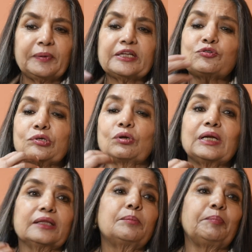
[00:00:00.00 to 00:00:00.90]
But it's not
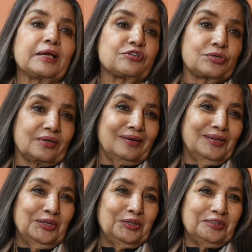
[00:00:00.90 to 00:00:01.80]
like the passion
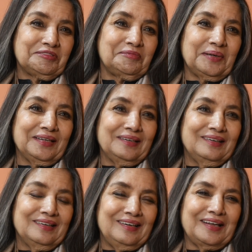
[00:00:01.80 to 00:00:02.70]
of my
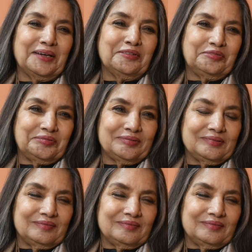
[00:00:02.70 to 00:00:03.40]
life.